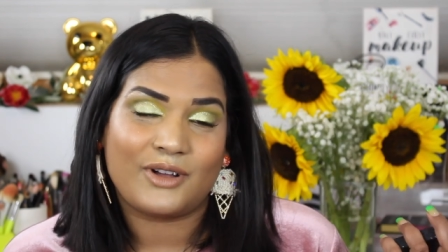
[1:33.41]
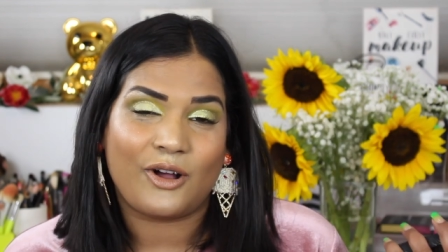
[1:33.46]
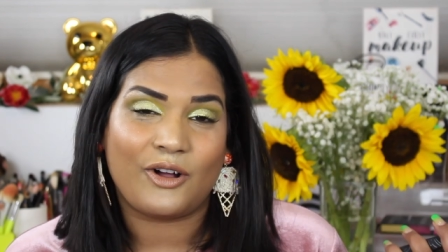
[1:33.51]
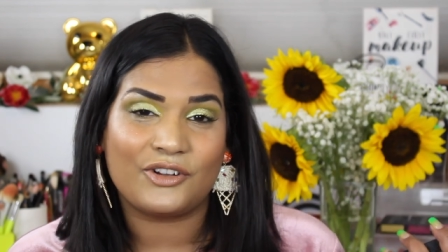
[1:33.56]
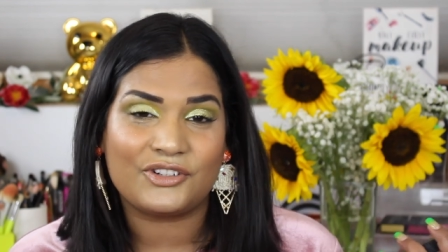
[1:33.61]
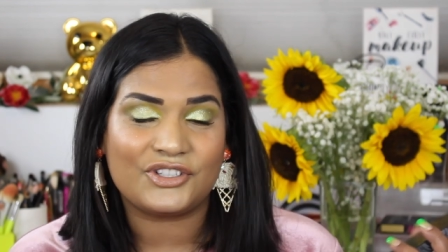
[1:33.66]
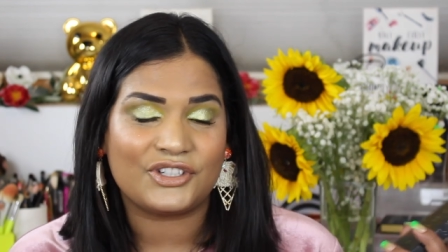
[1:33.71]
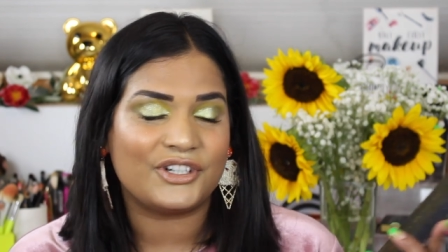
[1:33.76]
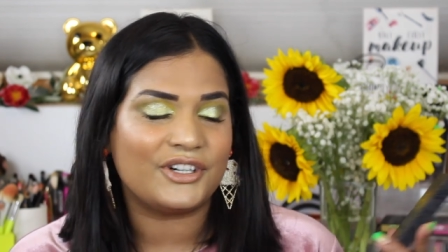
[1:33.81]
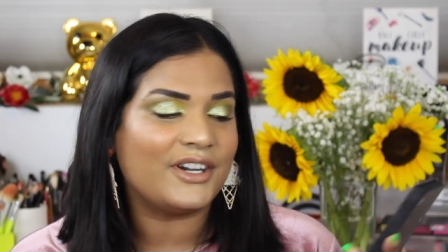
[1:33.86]

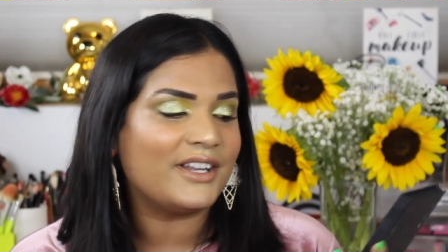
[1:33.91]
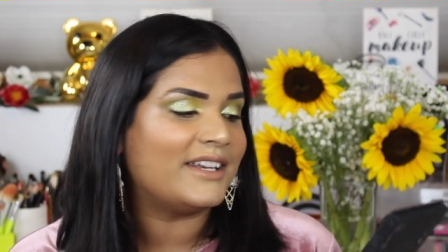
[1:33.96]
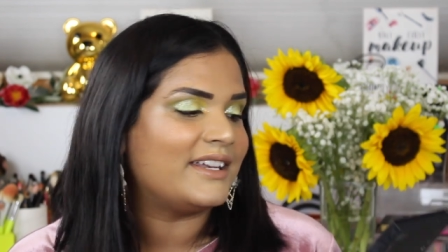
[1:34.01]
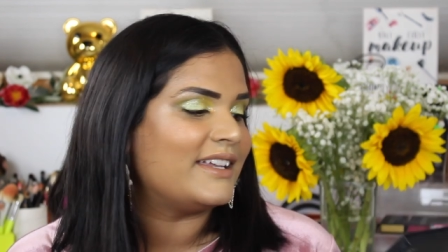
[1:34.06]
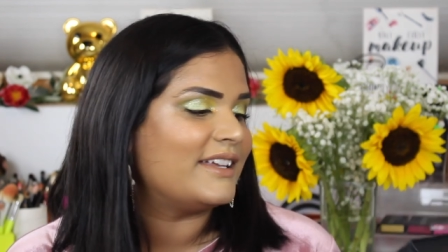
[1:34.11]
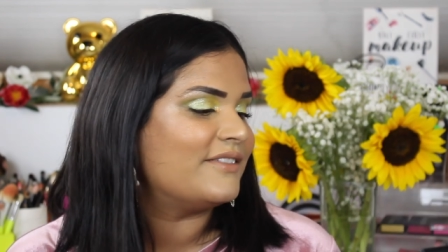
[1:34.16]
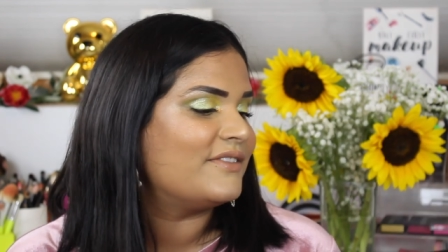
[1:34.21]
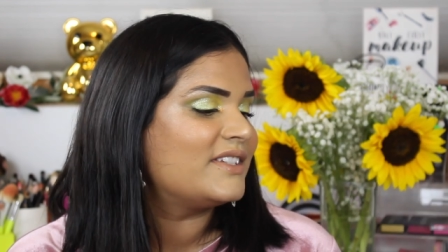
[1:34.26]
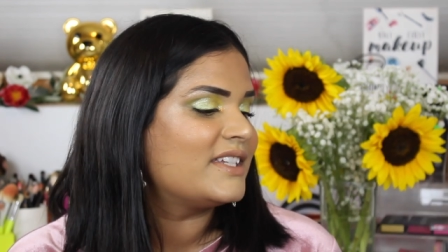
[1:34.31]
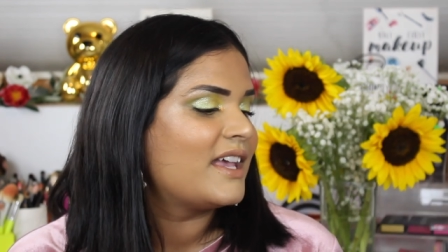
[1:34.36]

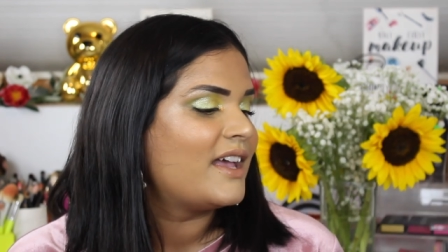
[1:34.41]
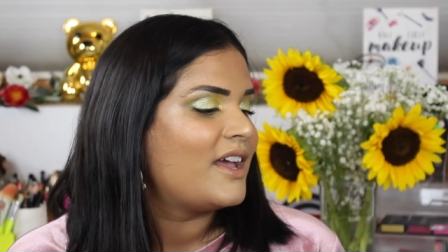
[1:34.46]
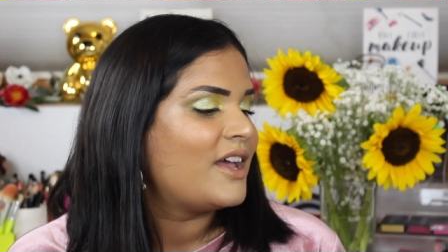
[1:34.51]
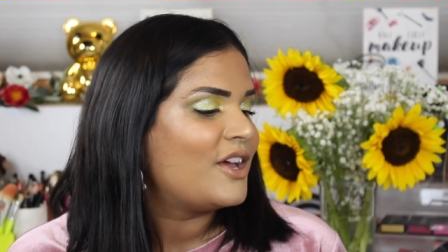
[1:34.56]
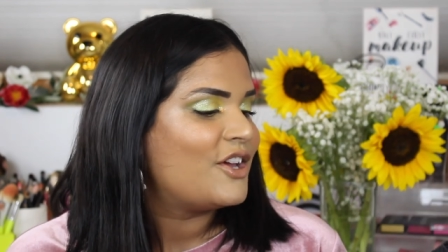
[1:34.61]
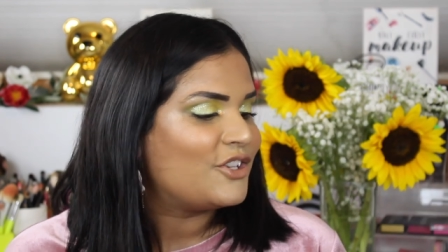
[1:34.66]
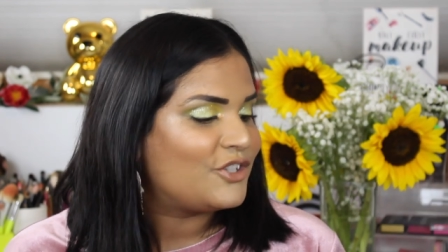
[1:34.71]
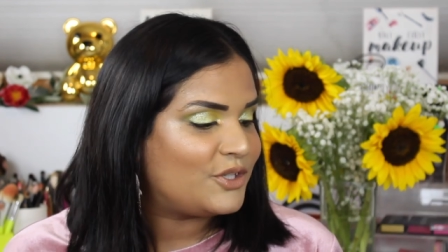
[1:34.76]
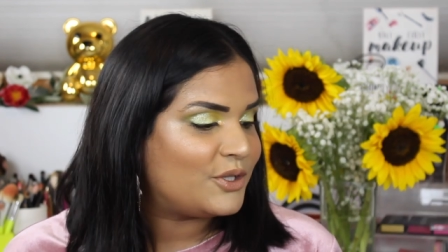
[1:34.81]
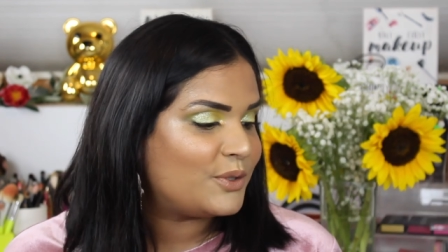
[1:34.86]
alternatives
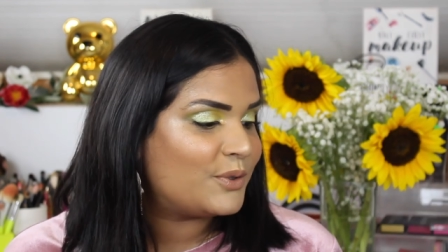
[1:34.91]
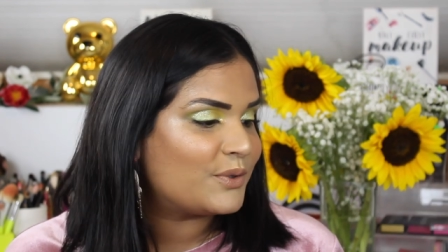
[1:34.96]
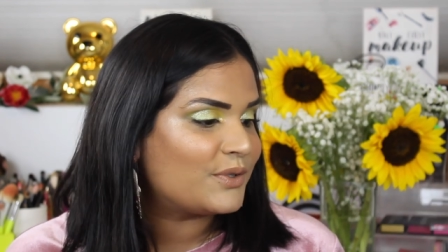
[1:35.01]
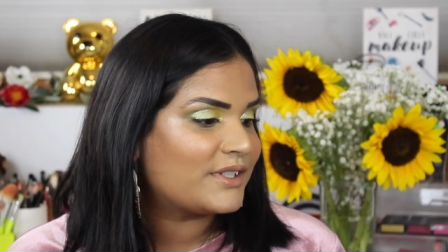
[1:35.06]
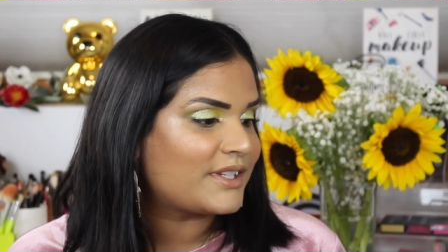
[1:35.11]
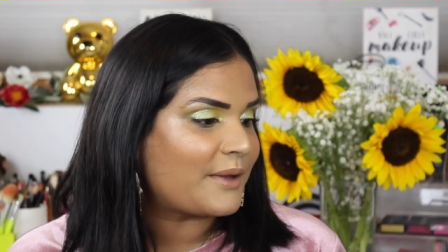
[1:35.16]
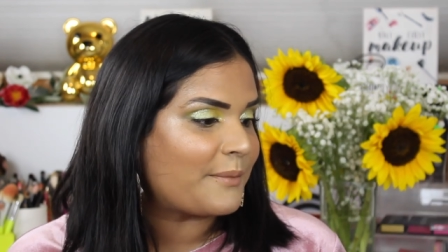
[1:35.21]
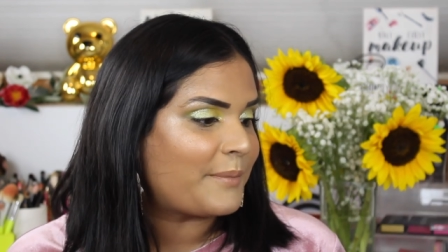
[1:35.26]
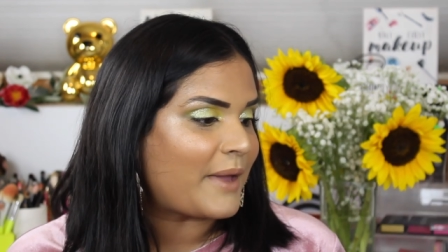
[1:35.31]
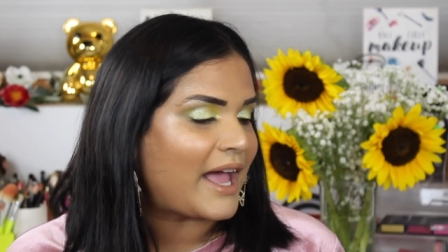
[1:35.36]
to
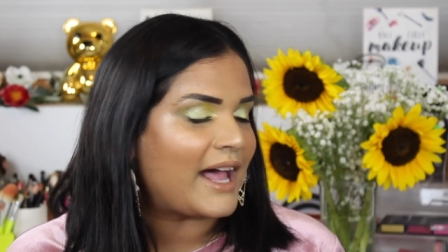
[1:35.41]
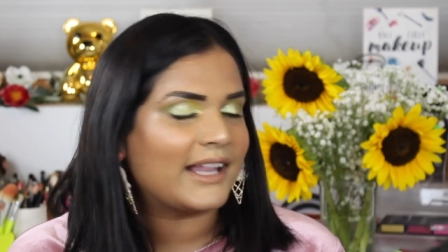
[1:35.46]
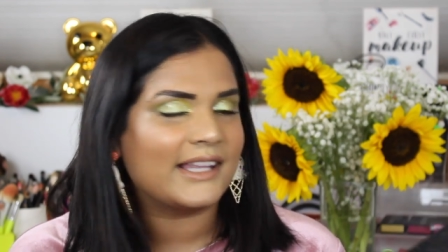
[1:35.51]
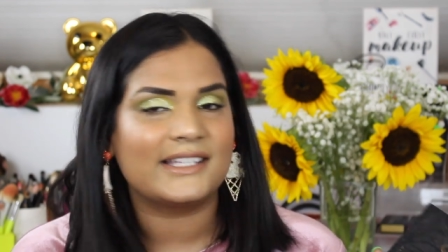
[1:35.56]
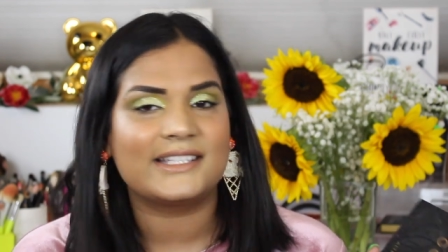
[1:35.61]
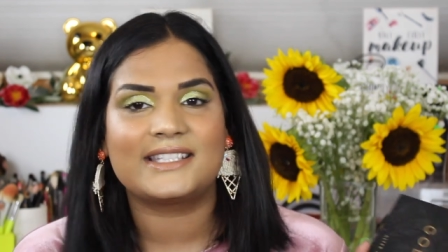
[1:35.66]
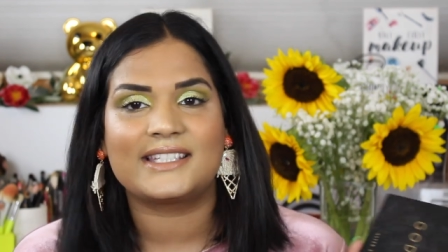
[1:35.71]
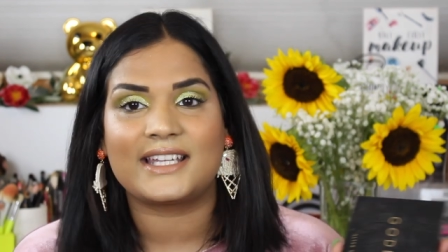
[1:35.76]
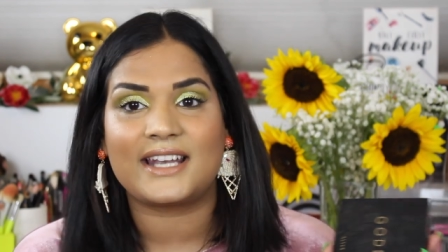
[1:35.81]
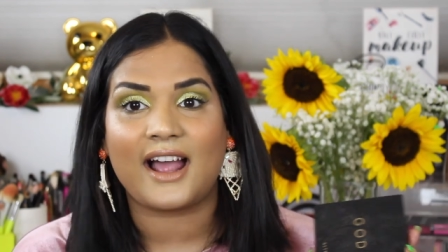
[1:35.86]
some
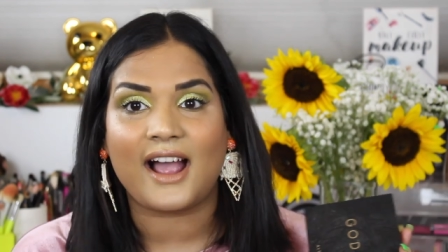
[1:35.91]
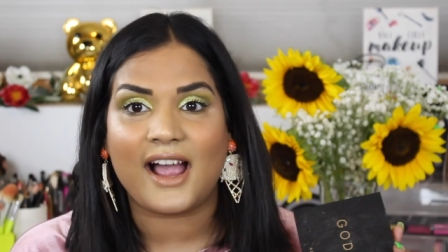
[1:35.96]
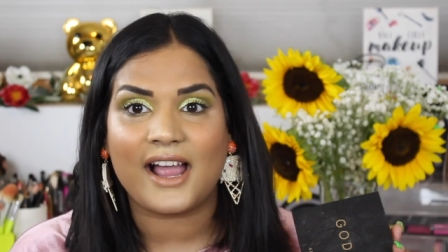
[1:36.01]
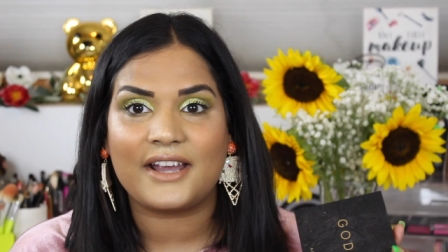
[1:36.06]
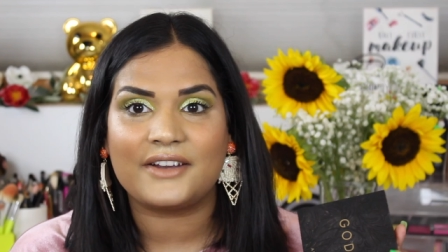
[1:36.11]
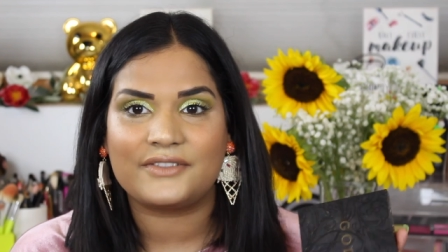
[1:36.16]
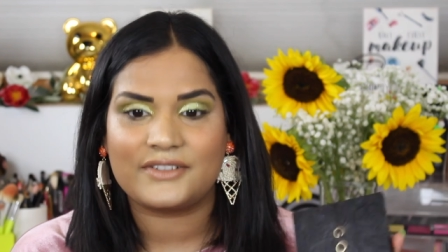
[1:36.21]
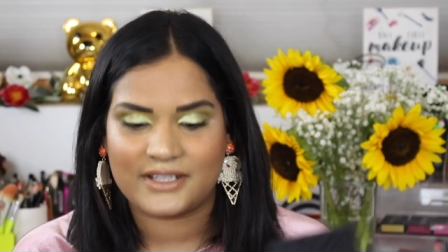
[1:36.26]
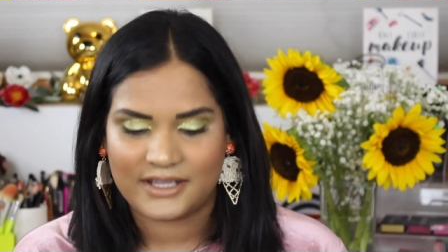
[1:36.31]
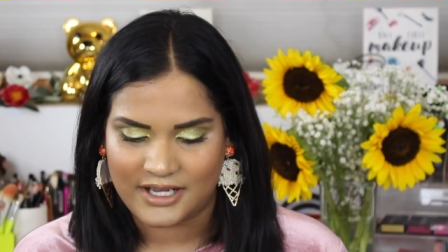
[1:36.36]
palettes that I
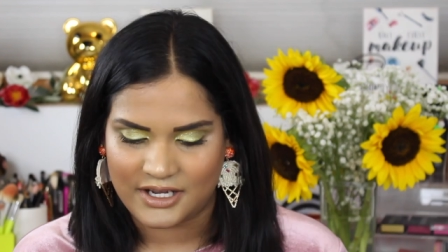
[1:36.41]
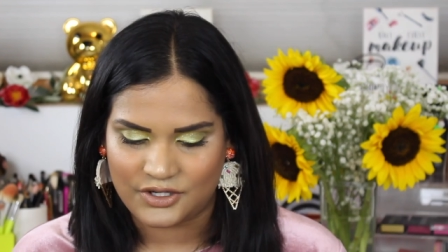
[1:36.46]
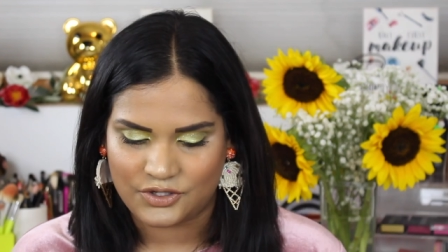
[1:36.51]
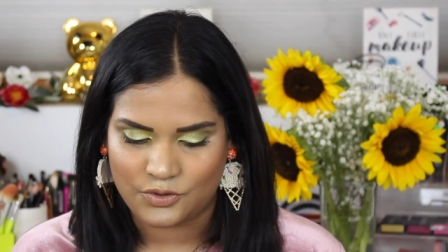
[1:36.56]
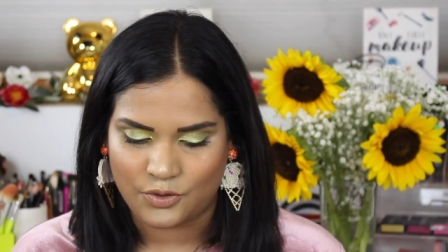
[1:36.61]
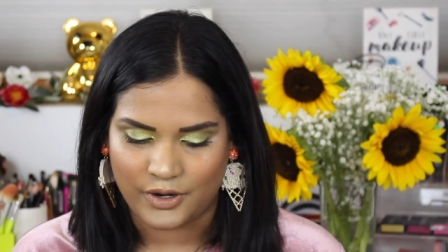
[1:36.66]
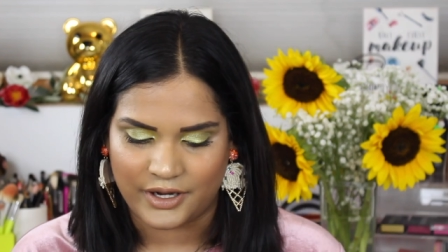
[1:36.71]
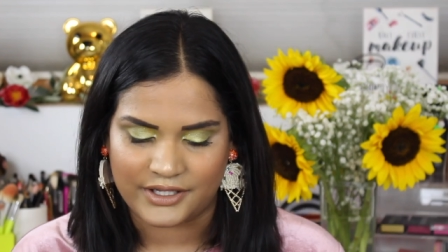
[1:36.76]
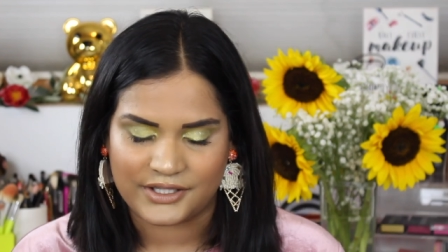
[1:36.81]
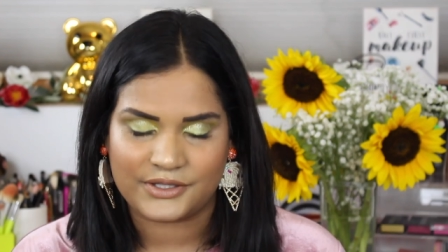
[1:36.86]
really enjoy.